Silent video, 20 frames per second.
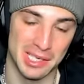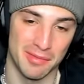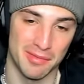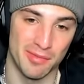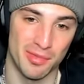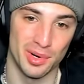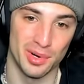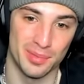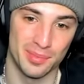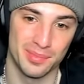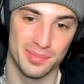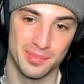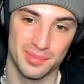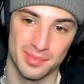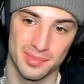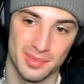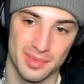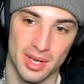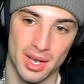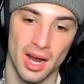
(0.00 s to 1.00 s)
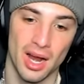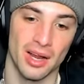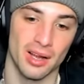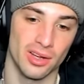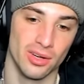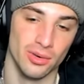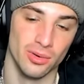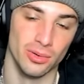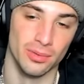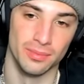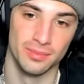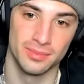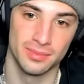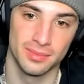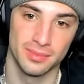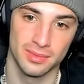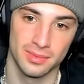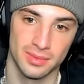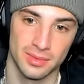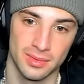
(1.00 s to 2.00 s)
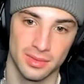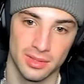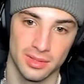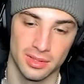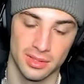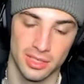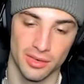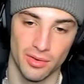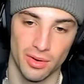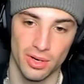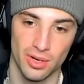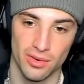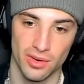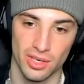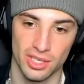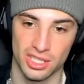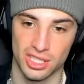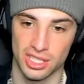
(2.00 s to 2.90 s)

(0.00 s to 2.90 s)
up for it. Alright, cool. The Volcarona's